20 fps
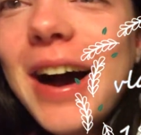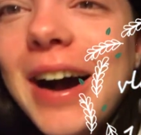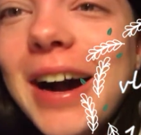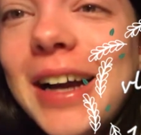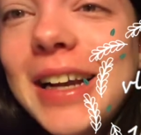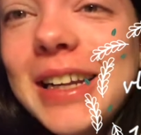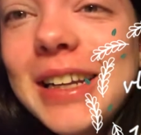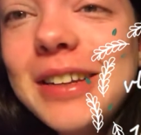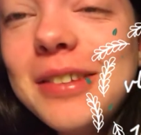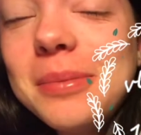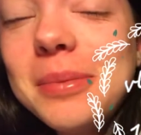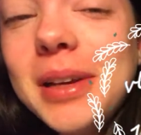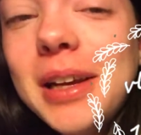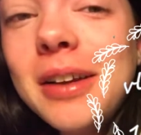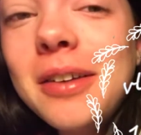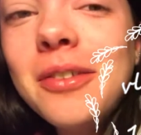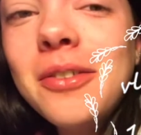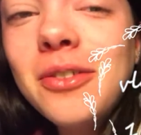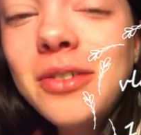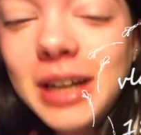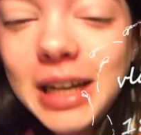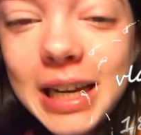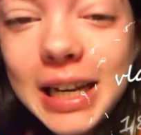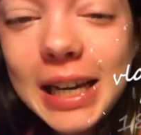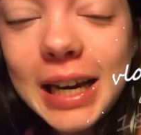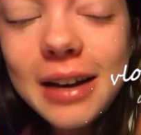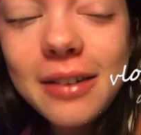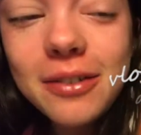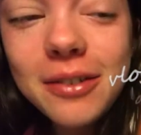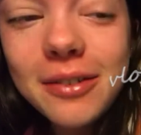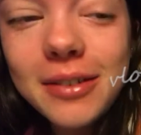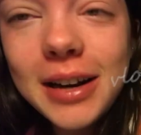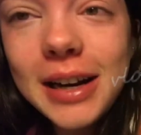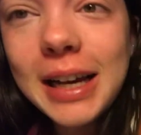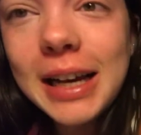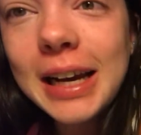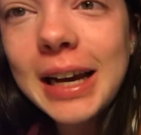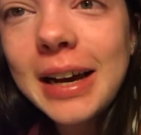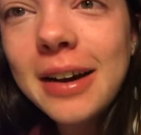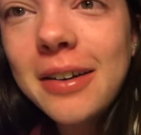I need to be really careful when
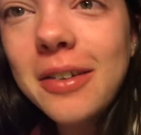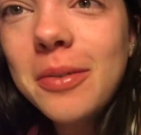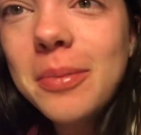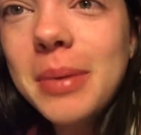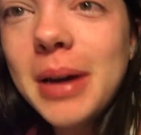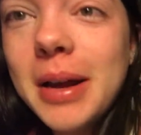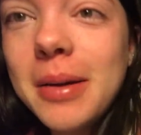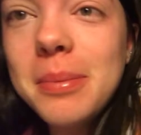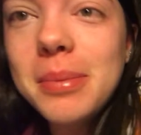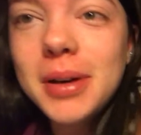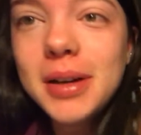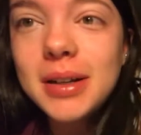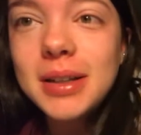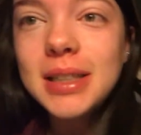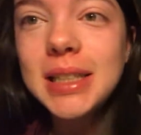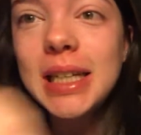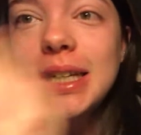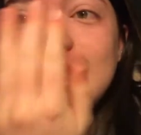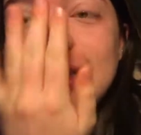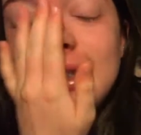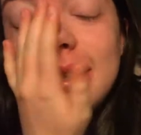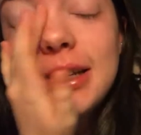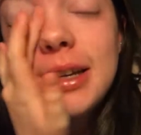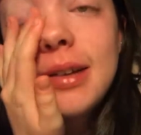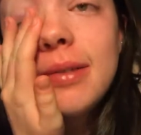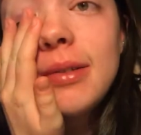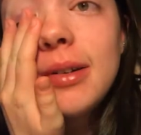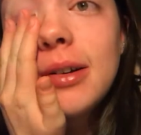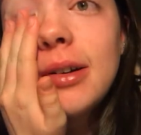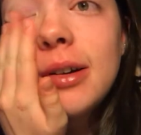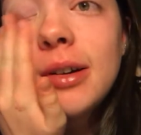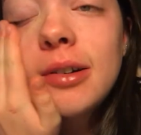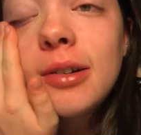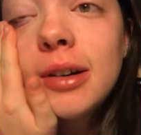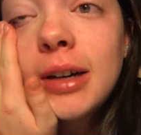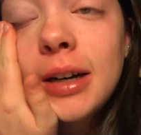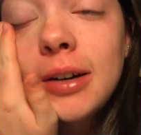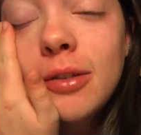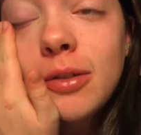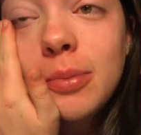I get out of bed because yesterday when I
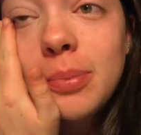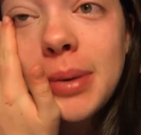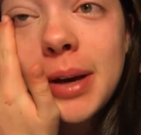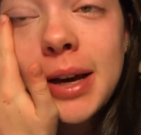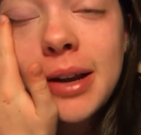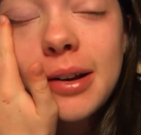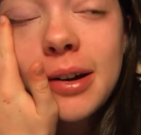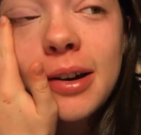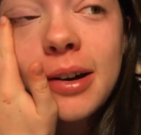got out of bed,